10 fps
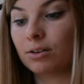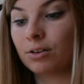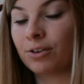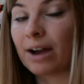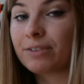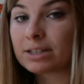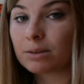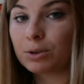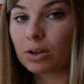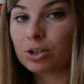graphing
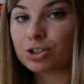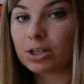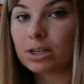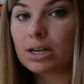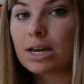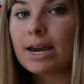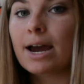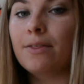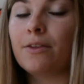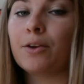simulation,
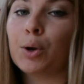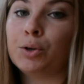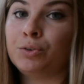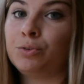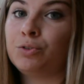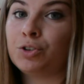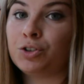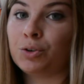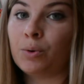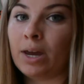and then they're to
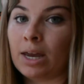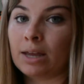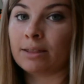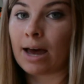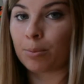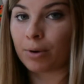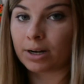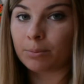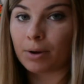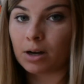do a lab
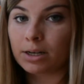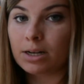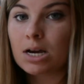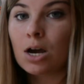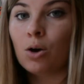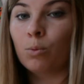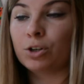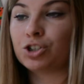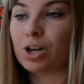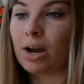write-up on it,
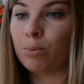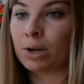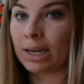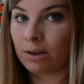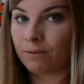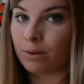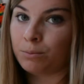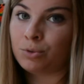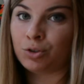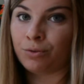which I will give them
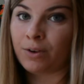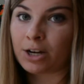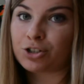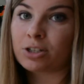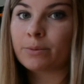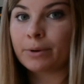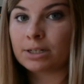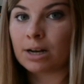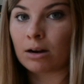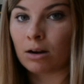directions
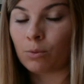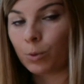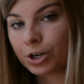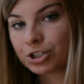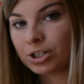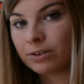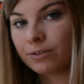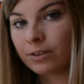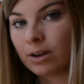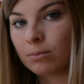printed out on a worksheet
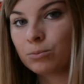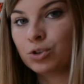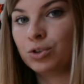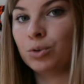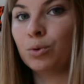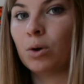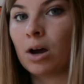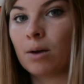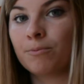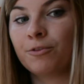for them to
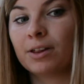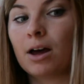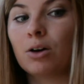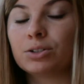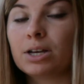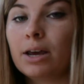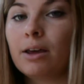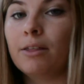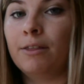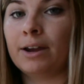fill out
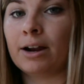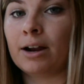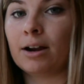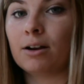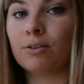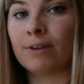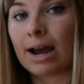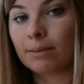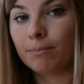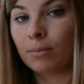their
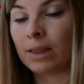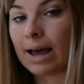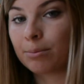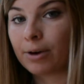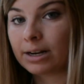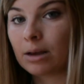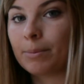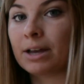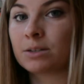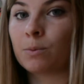lab write-up,
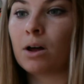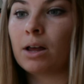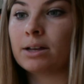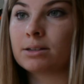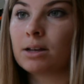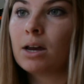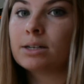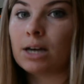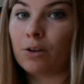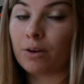as well as
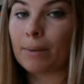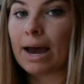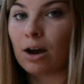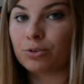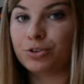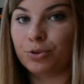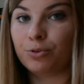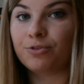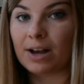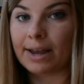tell them how to
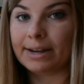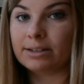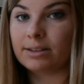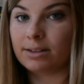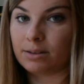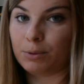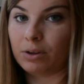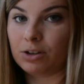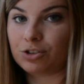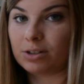find the
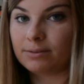simulation.